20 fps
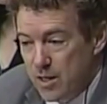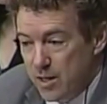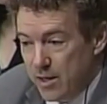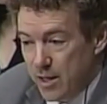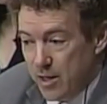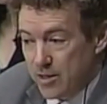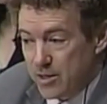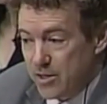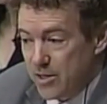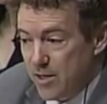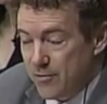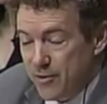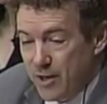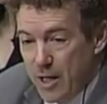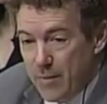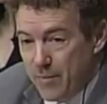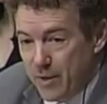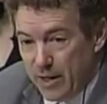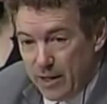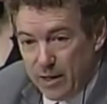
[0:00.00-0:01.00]
Now, it's not that
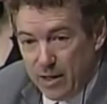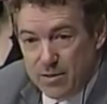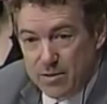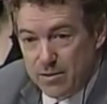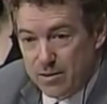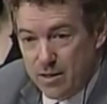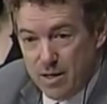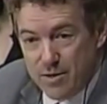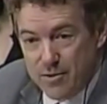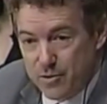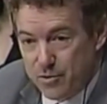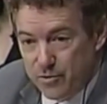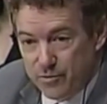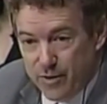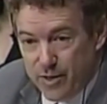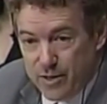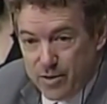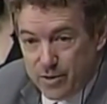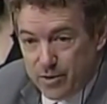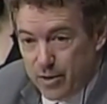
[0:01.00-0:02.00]
I'm against
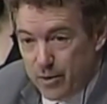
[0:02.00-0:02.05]
conservation.